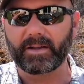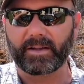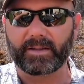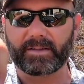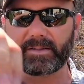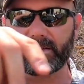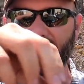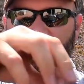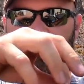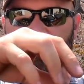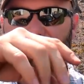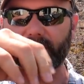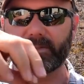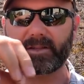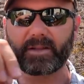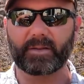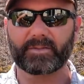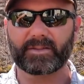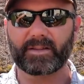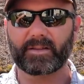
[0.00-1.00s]
and snip, snip,
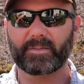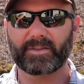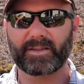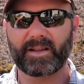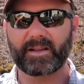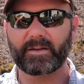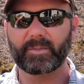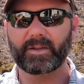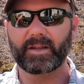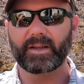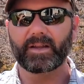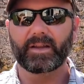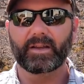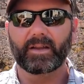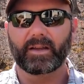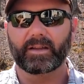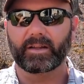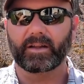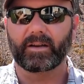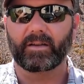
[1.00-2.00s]
snip, snip, snip,
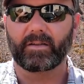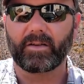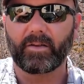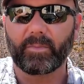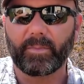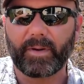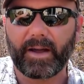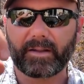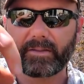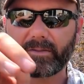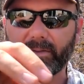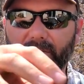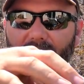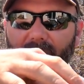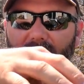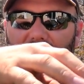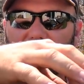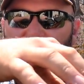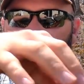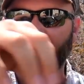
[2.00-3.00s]
and then I'll go back
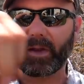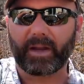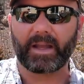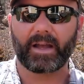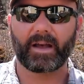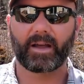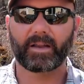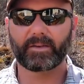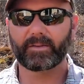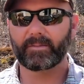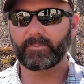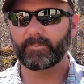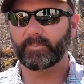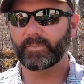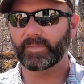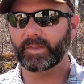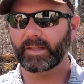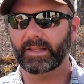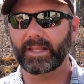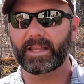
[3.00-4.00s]
through and pick out
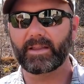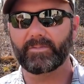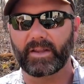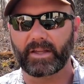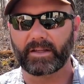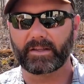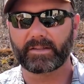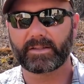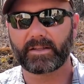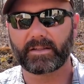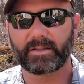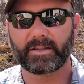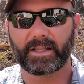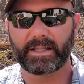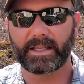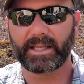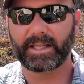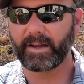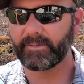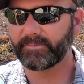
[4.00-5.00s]
the leavings, the
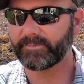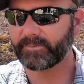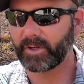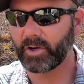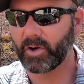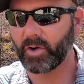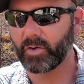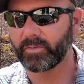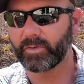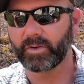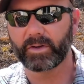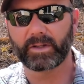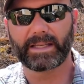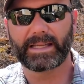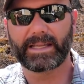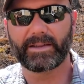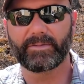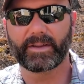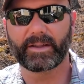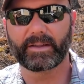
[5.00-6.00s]
leftover
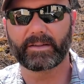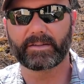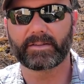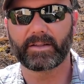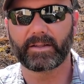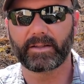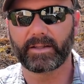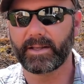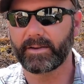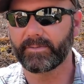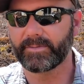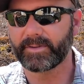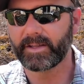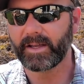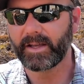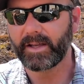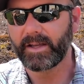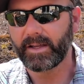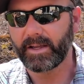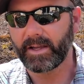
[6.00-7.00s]
leavings, the leaves.
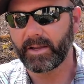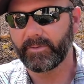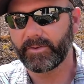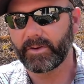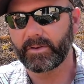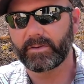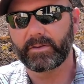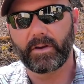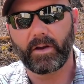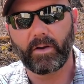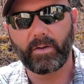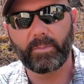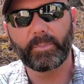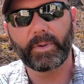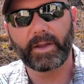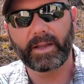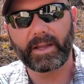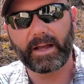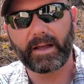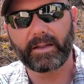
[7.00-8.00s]
If you don't
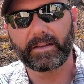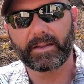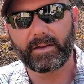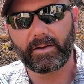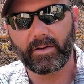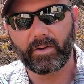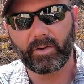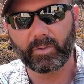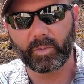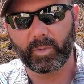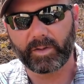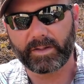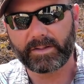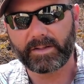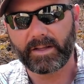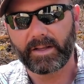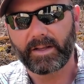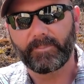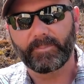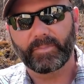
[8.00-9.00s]
pick out the old ones